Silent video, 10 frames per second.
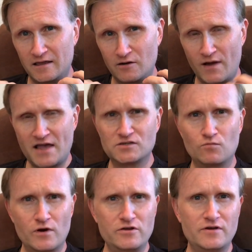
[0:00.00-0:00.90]
you know, ask
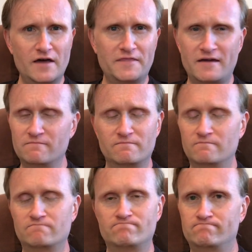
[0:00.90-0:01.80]
where you got that
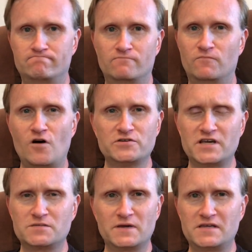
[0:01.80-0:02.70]
false
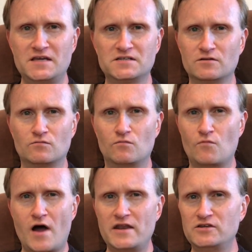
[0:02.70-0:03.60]
expectation.
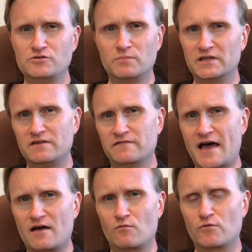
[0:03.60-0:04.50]
Why did you believe
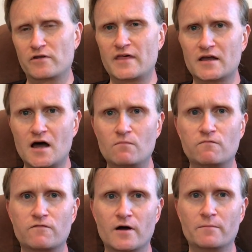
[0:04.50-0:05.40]
that? Where did that come
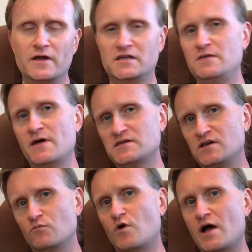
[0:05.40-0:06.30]
from? And keep
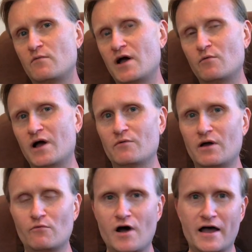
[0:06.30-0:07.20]
asking why, why, why,
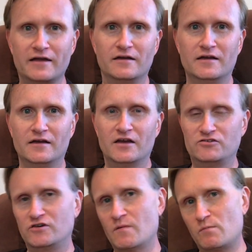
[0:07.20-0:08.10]
why, why,
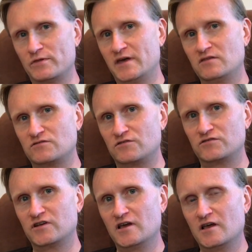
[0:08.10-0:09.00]
as you come up with
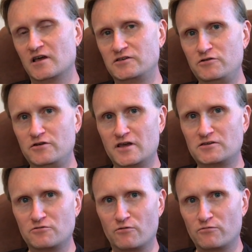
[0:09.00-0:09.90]
answers until you can
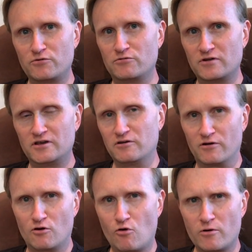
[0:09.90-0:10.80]
get to a root, you know,
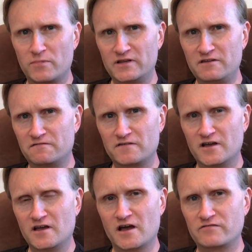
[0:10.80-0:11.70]
a core belief
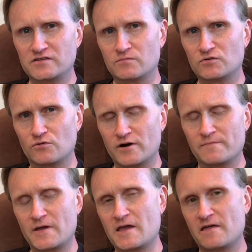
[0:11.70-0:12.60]
of some
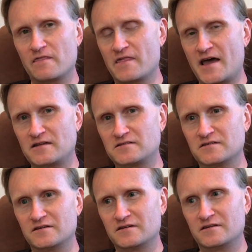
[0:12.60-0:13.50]
sort that